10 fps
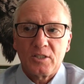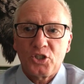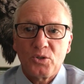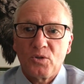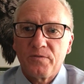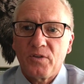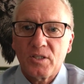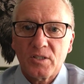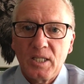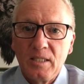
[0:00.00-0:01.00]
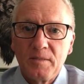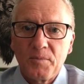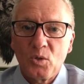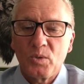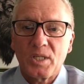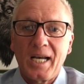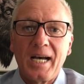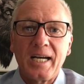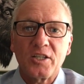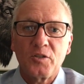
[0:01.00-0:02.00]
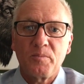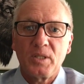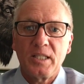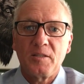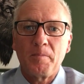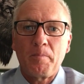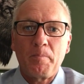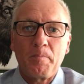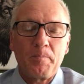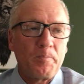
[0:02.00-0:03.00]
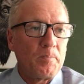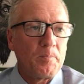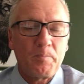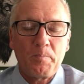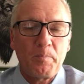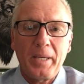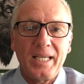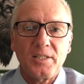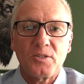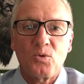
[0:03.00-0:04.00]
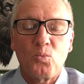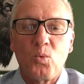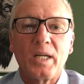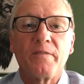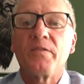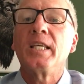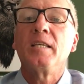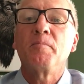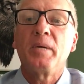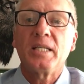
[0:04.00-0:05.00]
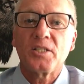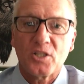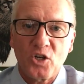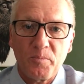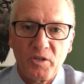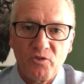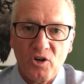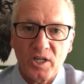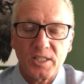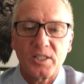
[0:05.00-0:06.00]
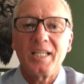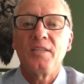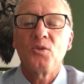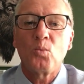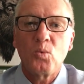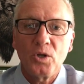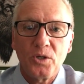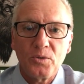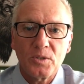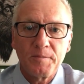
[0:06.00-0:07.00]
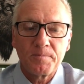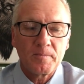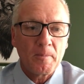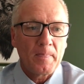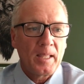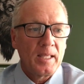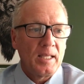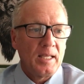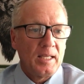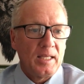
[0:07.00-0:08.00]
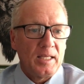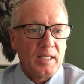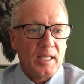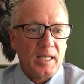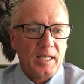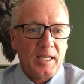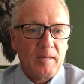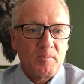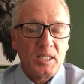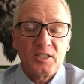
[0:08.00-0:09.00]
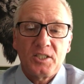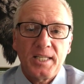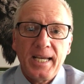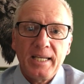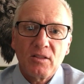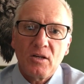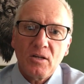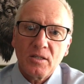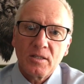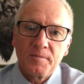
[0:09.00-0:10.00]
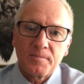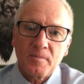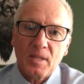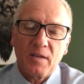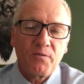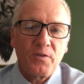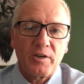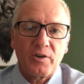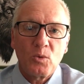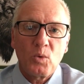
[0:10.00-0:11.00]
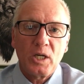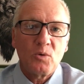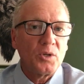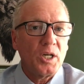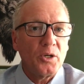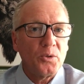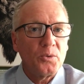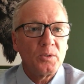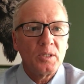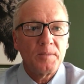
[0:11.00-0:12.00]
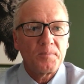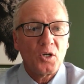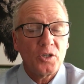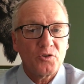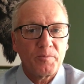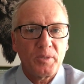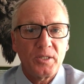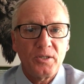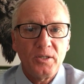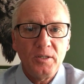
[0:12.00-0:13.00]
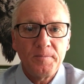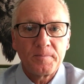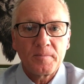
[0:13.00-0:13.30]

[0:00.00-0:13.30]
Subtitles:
VOSLER, who is arguably the best or one of the best copywriters in the world. Dan Locke, a very well-known entrepreneur